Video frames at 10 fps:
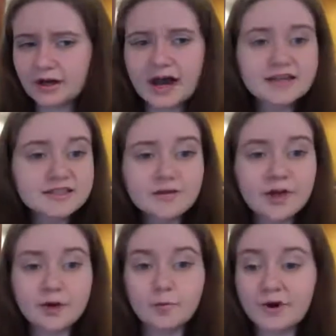I sound
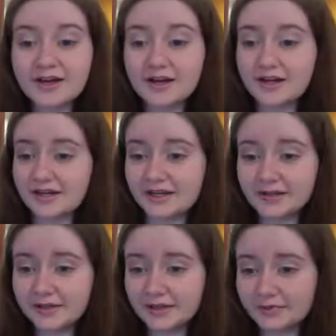like a Wookiee on
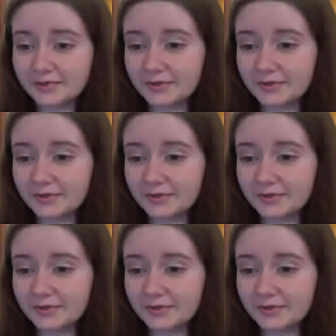helium.